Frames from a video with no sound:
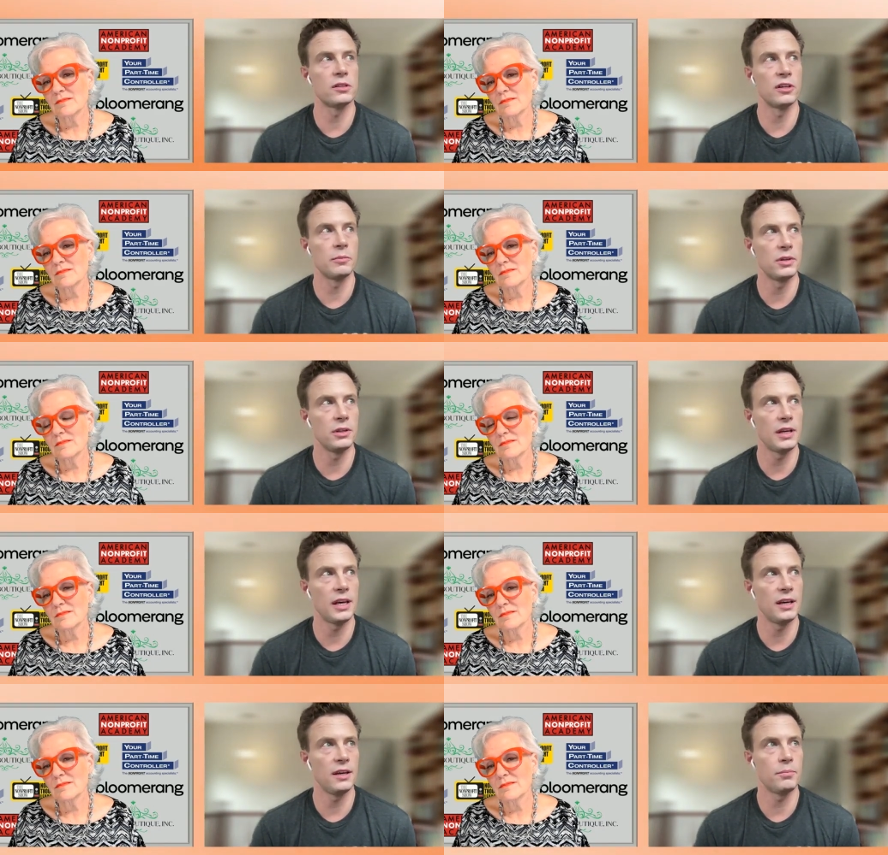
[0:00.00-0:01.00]
Speaker 1: going to be
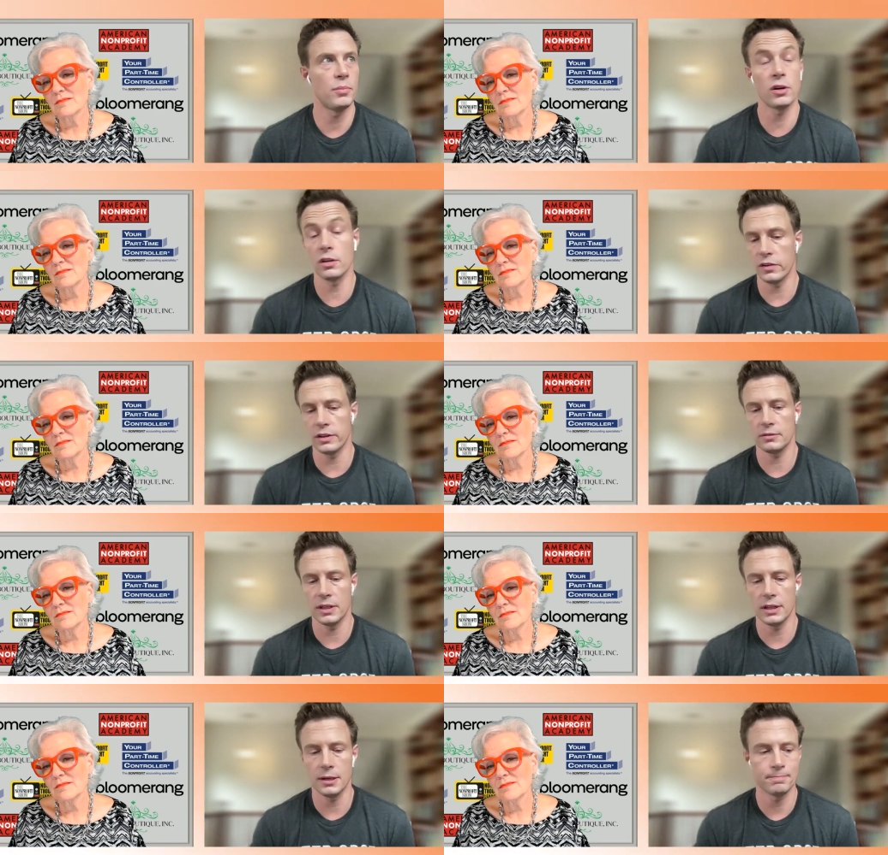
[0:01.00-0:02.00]
a part of an
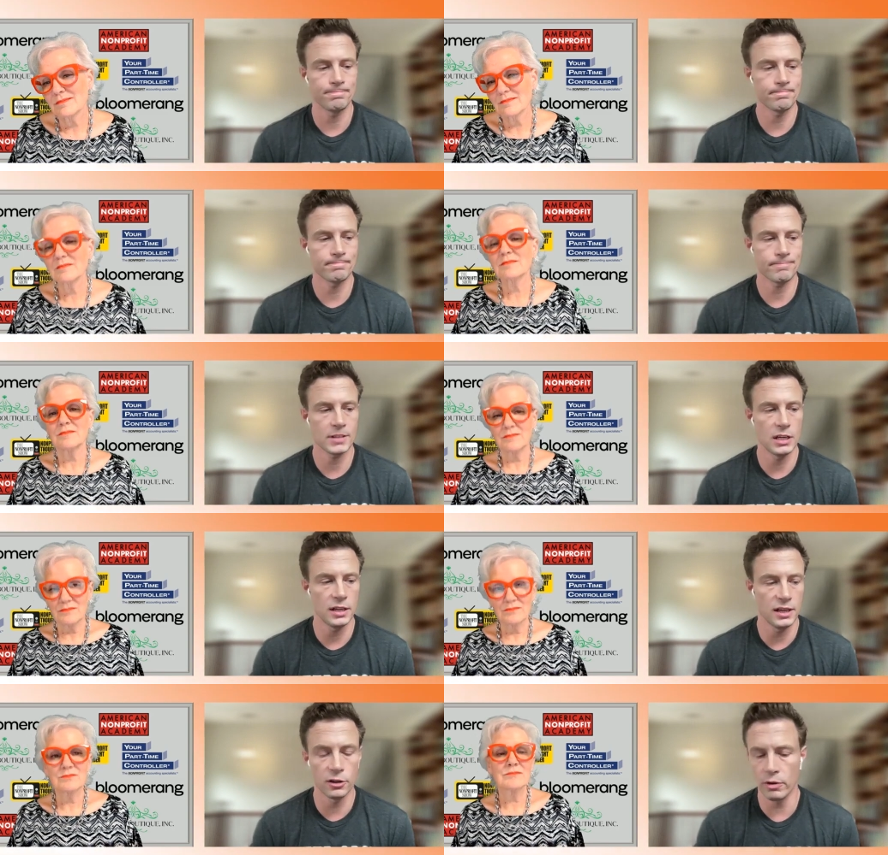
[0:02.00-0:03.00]
uh, an
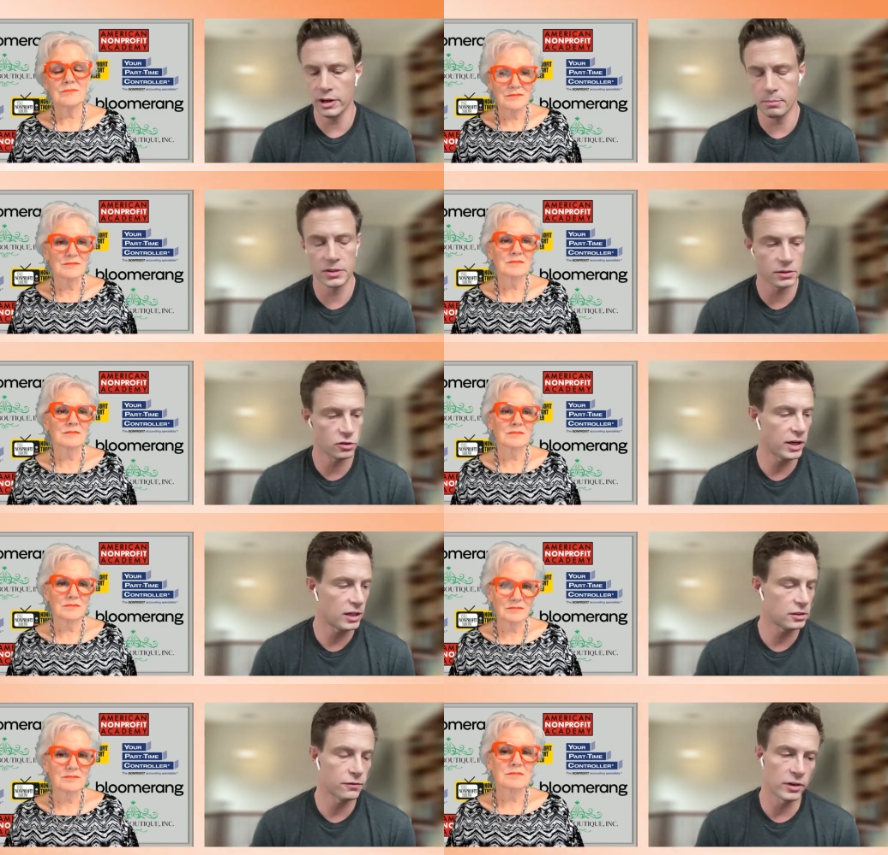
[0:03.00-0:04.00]
integrated business
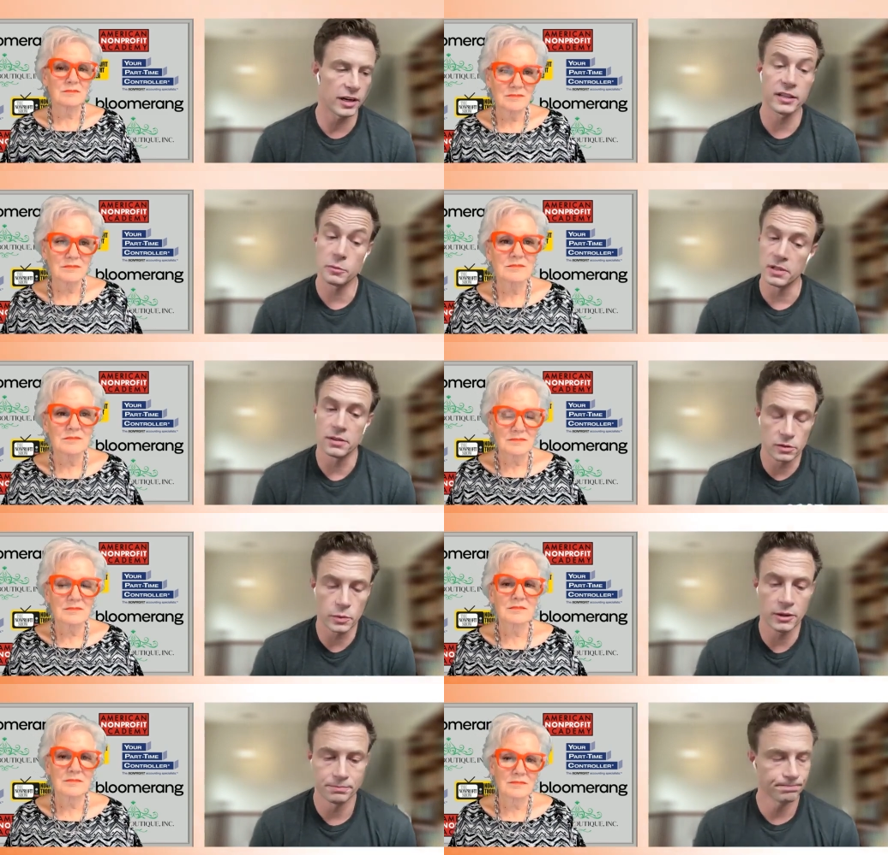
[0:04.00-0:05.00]
strategy for the isps as
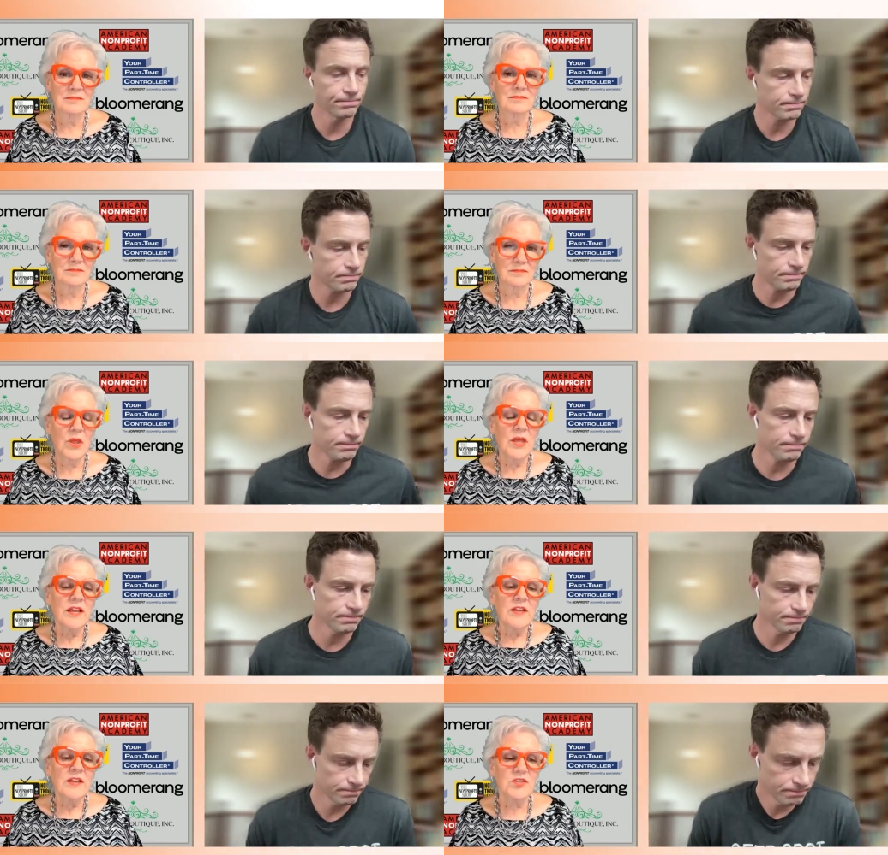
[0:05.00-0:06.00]
well
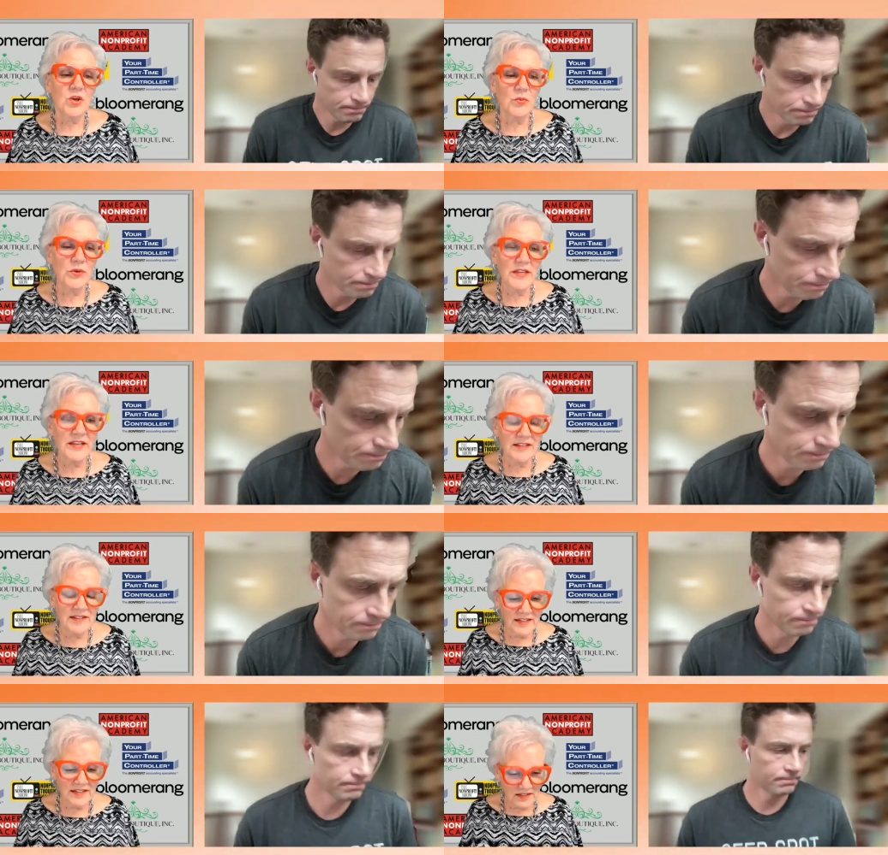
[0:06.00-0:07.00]
Speaker 2: so really it
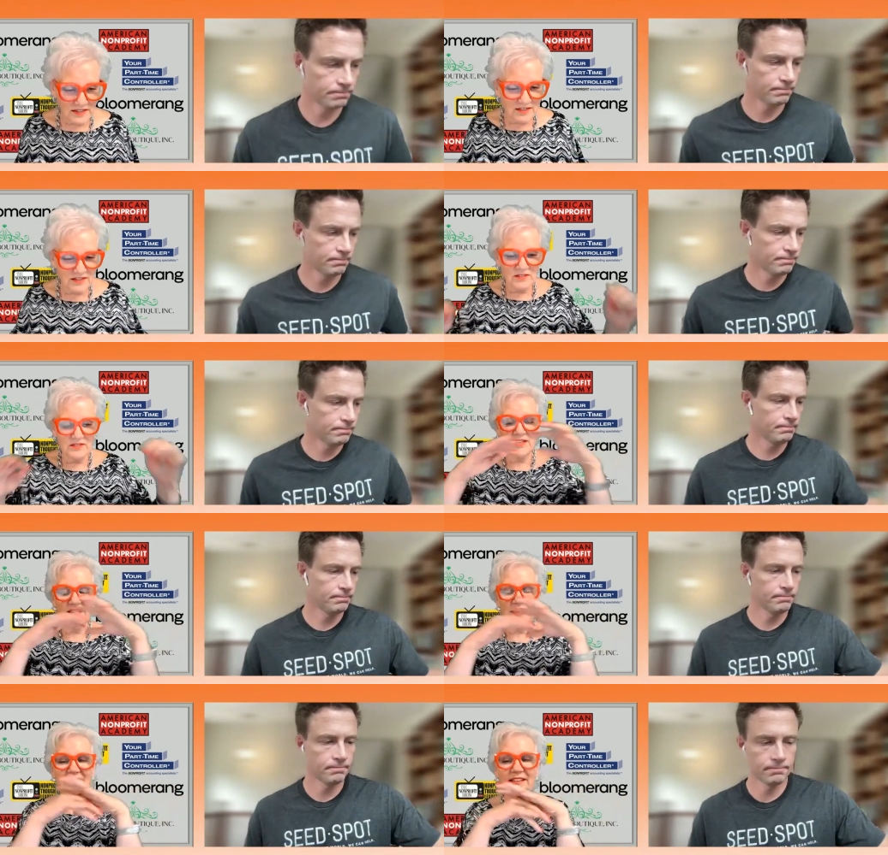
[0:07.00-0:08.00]
it, it
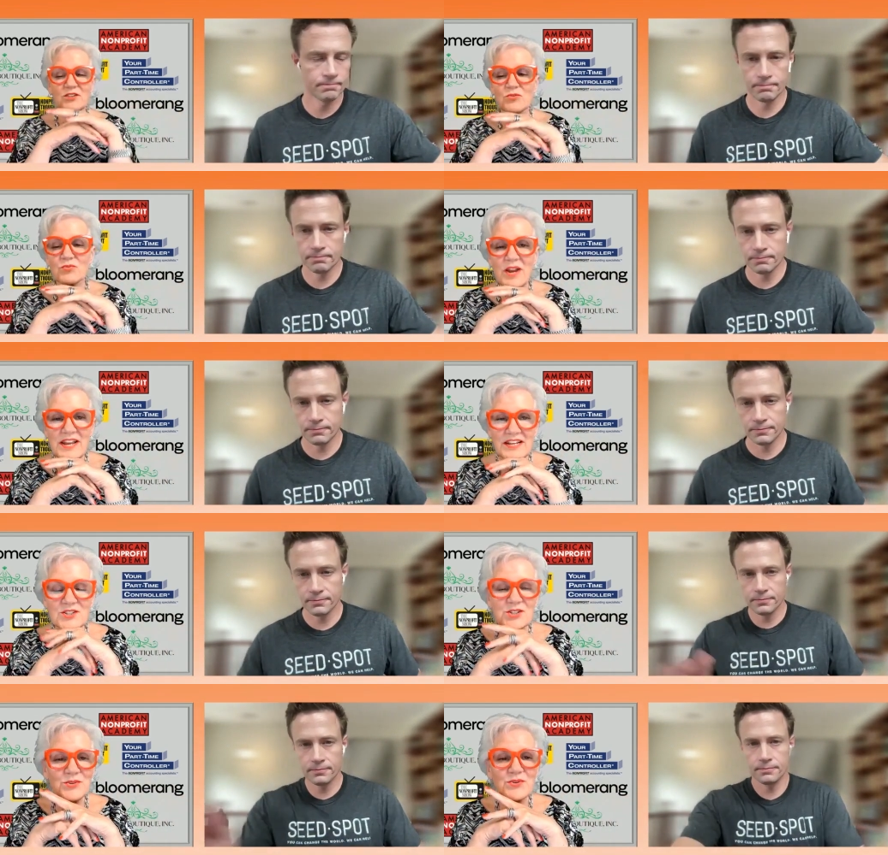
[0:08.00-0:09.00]
it, great,
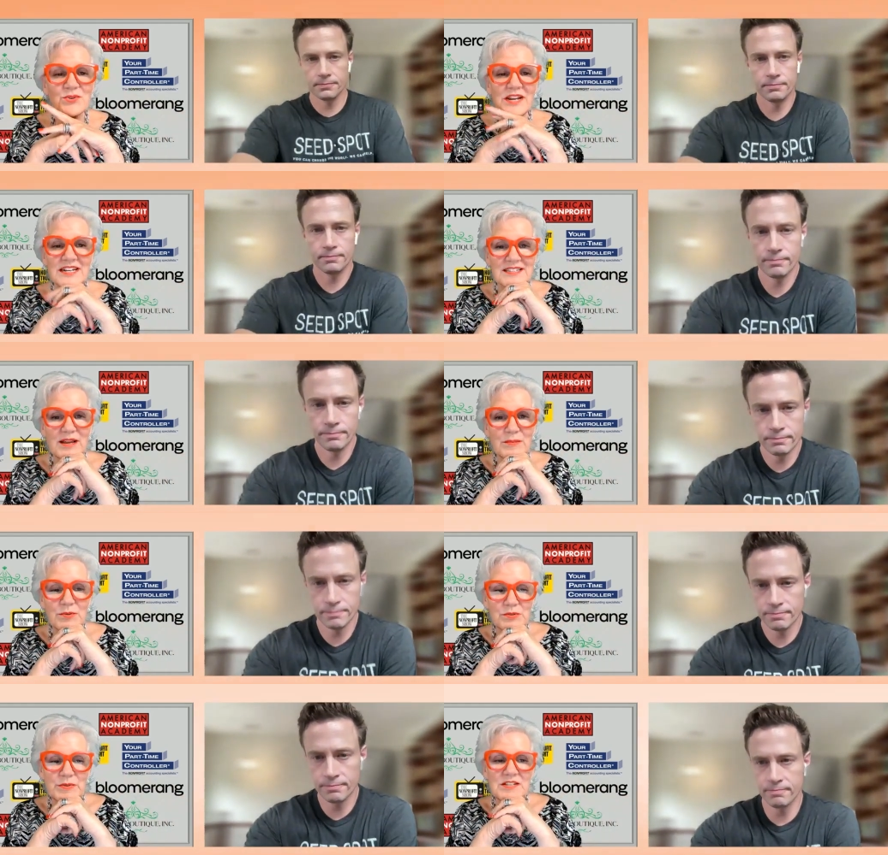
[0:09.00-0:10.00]
two great
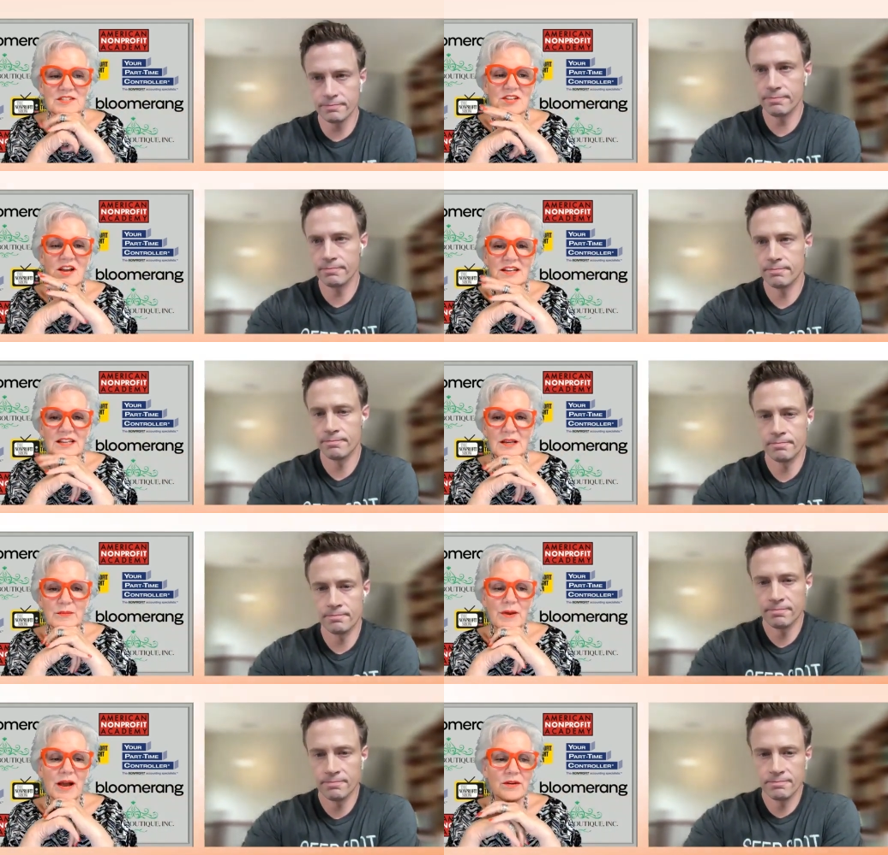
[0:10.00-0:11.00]
examples because mm-hmm. talking
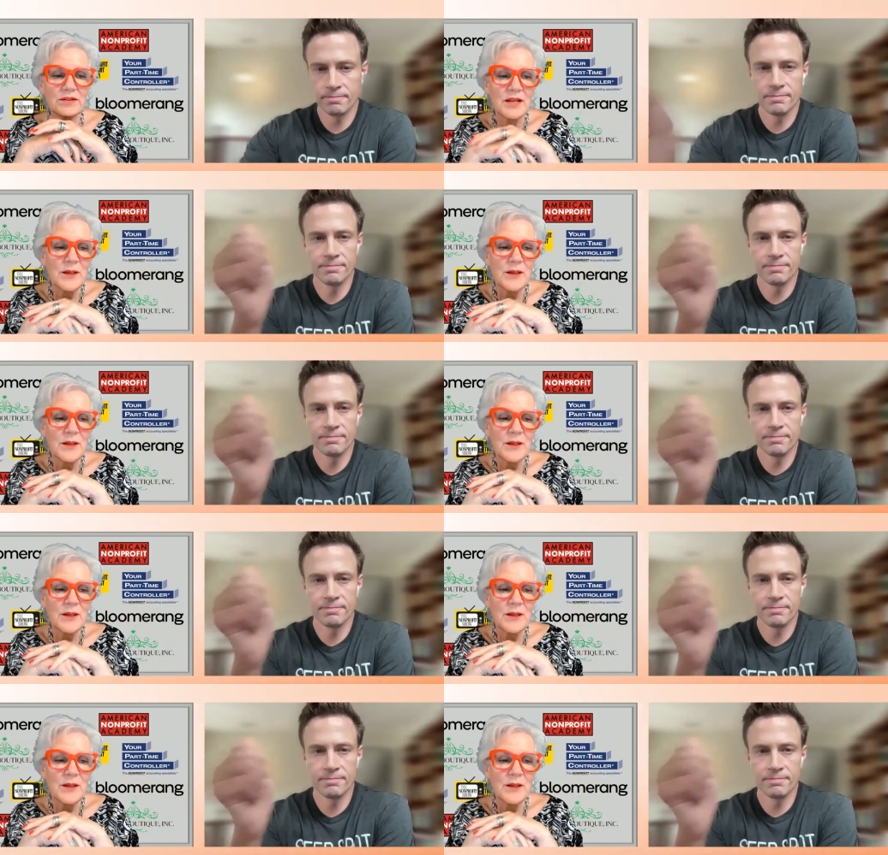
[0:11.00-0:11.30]
about